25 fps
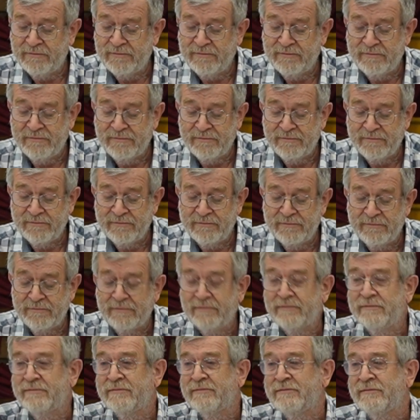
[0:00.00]

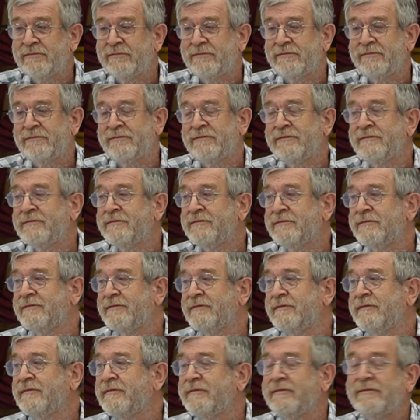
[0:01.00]

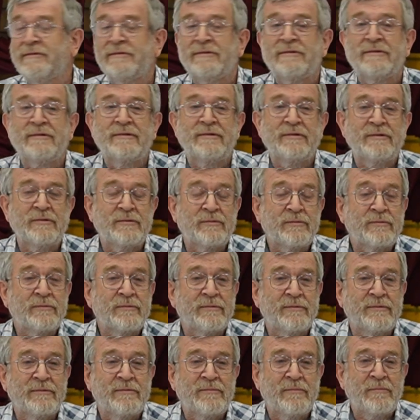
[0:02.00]

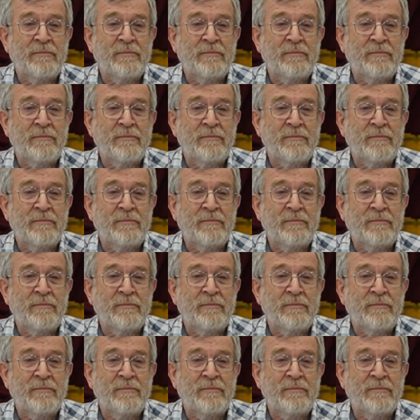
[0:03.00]
No one is speaking in this clip.